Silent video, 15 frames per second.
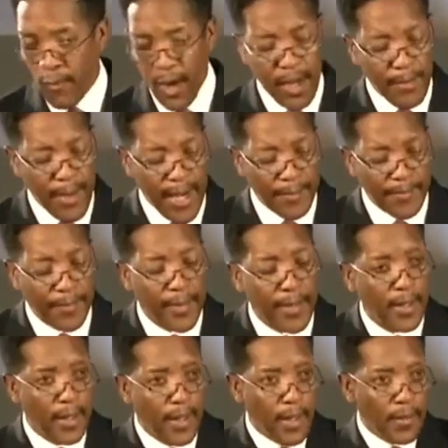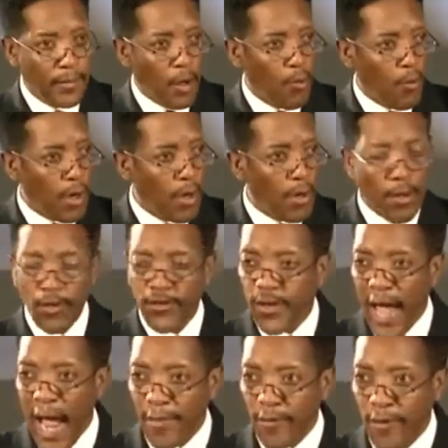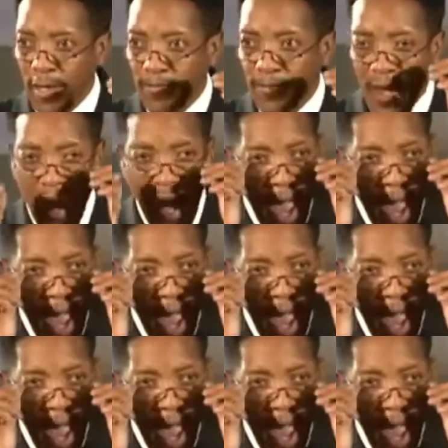Wait a minute. The world is gathering